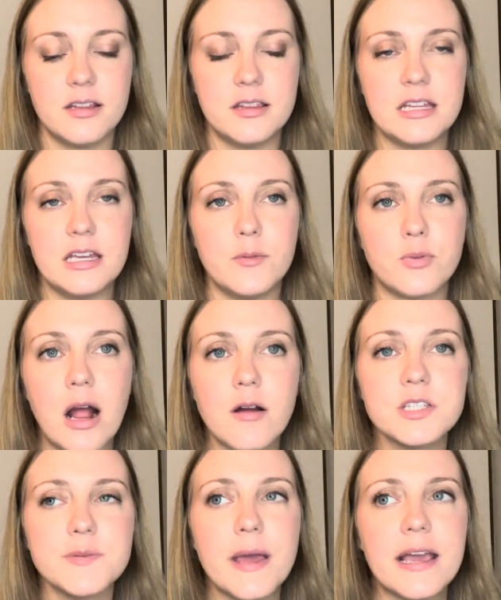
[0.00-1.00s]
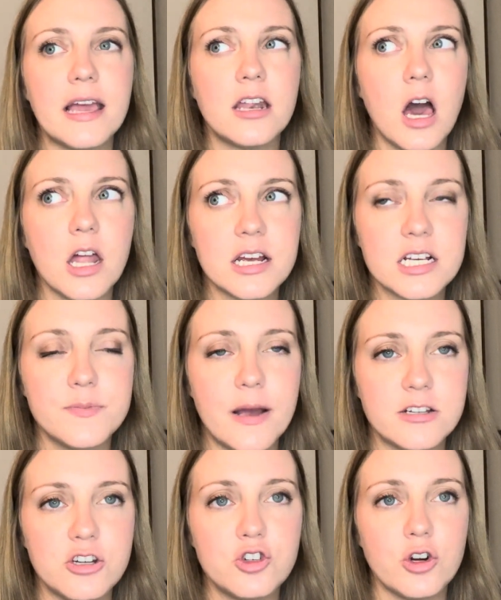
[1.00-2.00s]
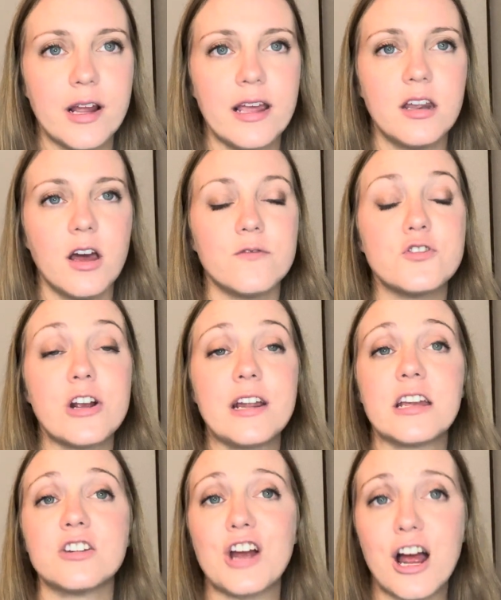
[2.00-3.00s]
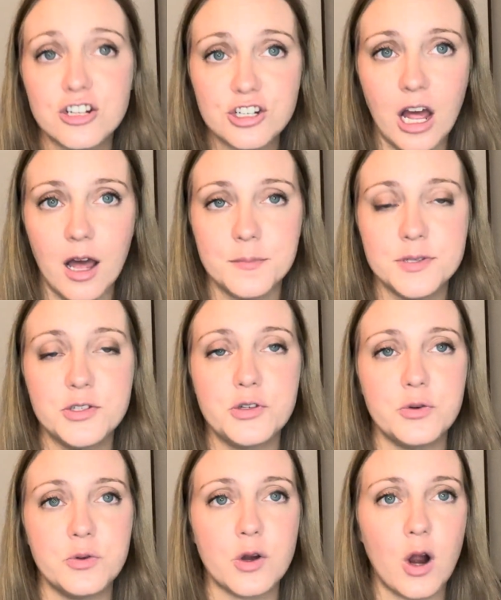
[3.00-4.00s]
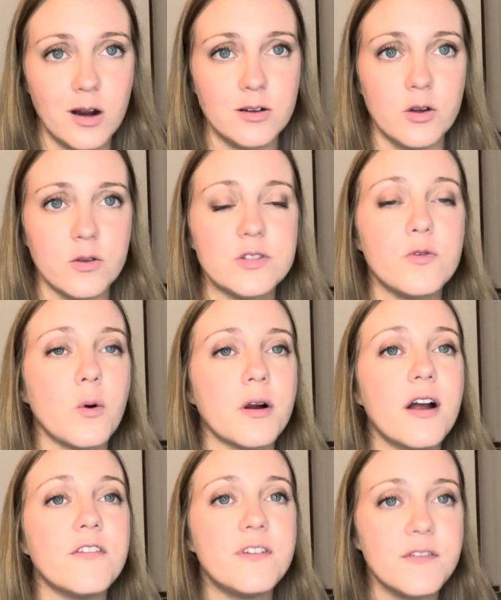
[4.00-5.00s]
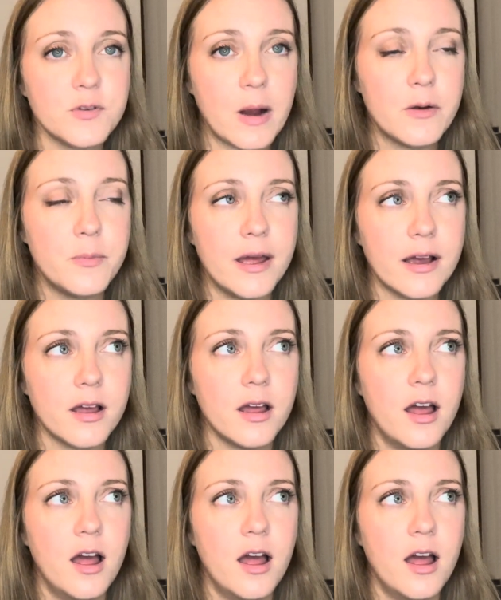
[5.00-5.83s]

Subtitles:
the Browns make an unexpected trade of trading Josh Dobbs to the Cardinals for a 5th-round pick.